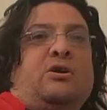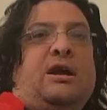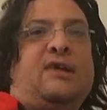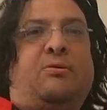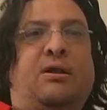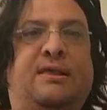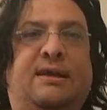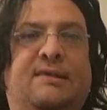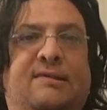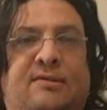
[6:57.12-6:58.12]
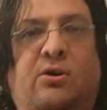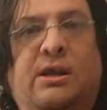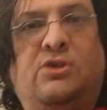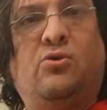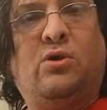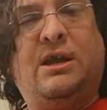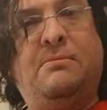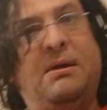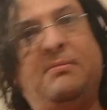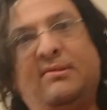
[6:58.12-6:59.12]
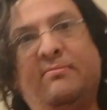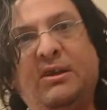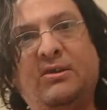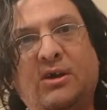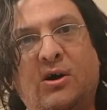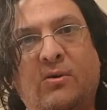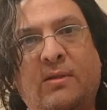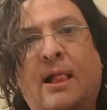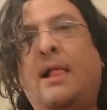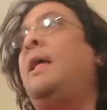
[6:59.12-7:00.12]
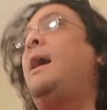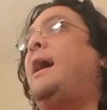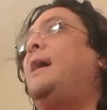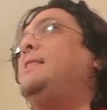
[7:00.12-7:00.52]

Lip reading: you guys probably think this is nerdy, dorky. Maybe some of you don't. I